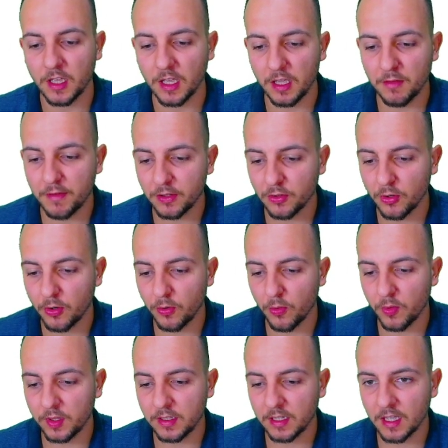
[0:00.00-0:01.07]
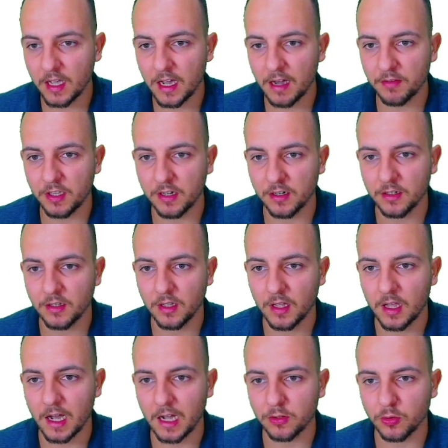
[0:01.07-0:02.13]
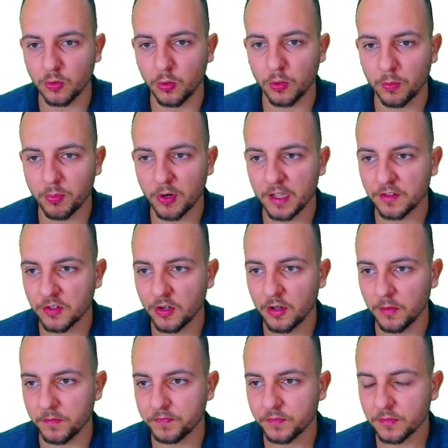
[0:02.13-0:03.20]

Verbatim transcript: even though we didn't have here a total price column.